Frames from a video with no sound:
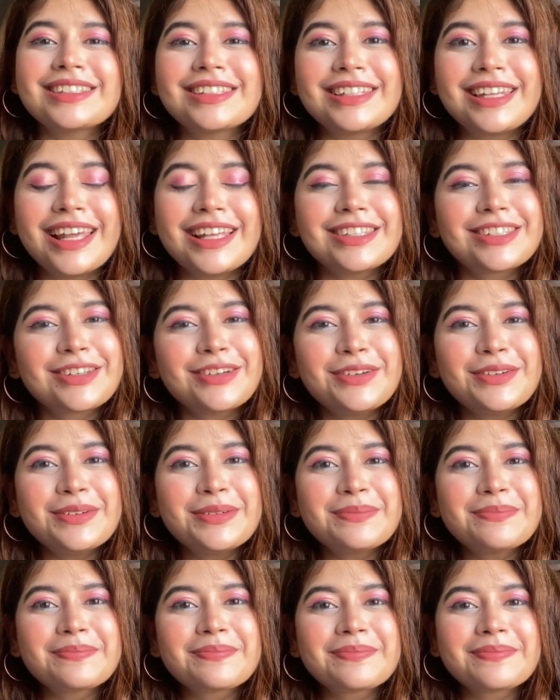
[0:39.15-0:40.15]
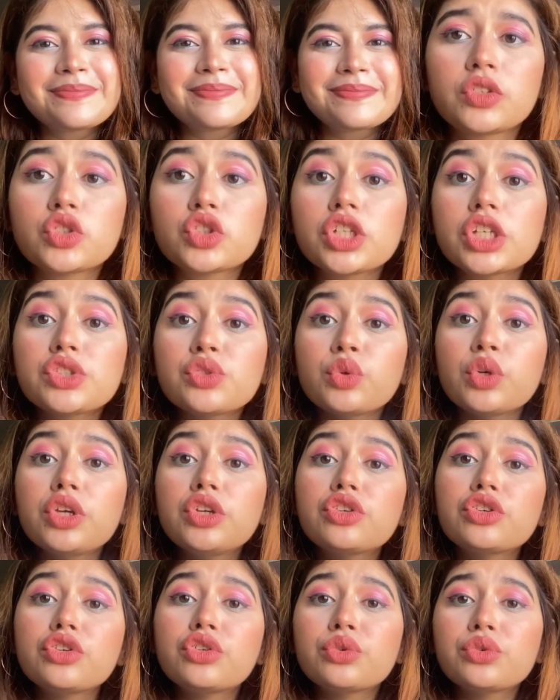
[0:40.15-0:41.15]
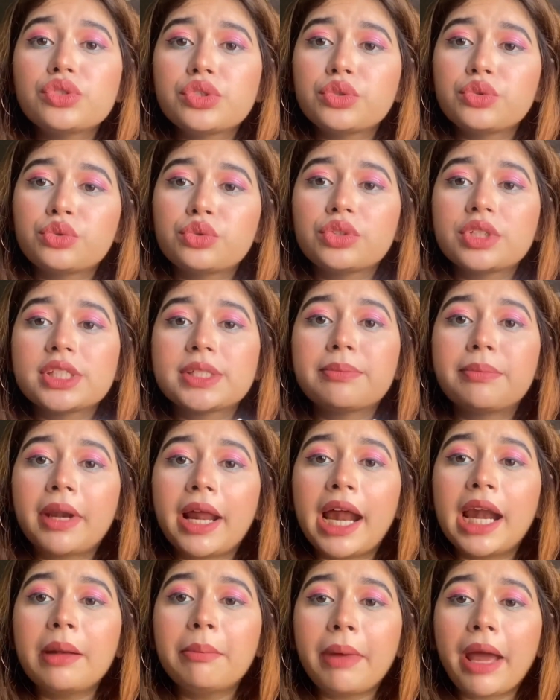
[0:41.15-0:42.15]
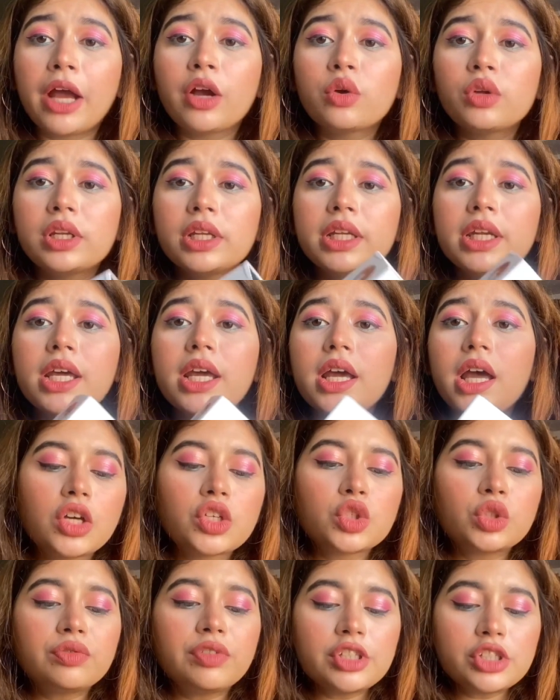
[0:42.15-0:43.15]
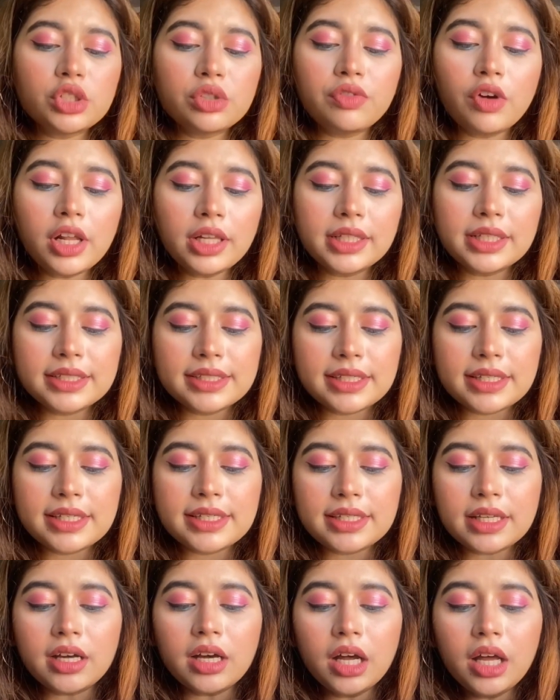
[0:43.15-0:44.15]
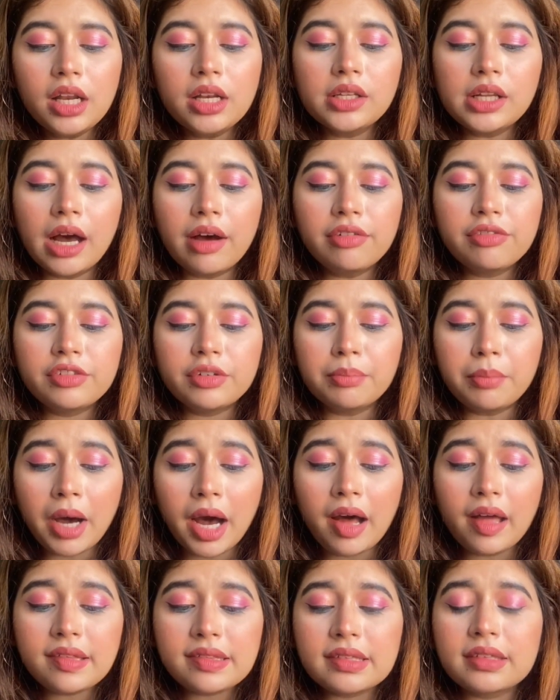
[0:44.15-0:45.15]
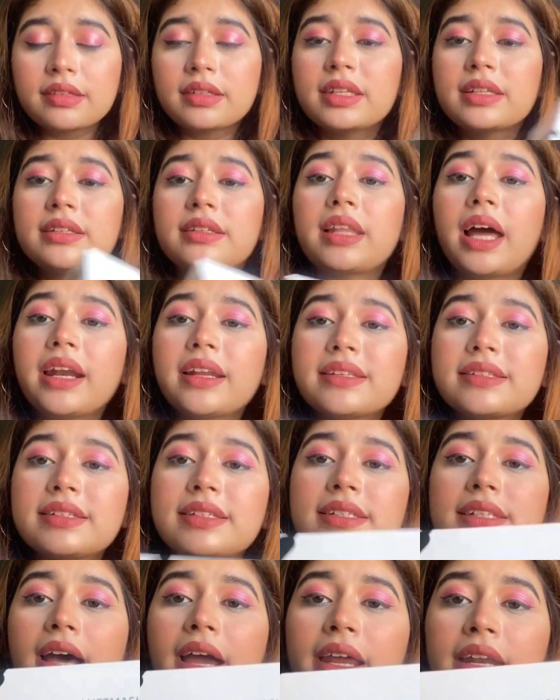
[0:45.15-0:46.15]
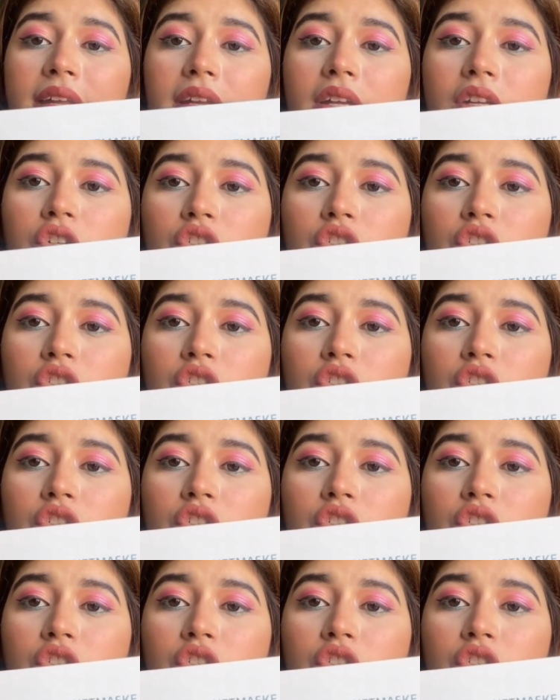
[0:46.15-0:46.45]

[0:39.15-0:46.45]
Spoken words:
Let's go. So just to introduce you to this brand Pangolin. So first of all, this is a luft mask that is designed in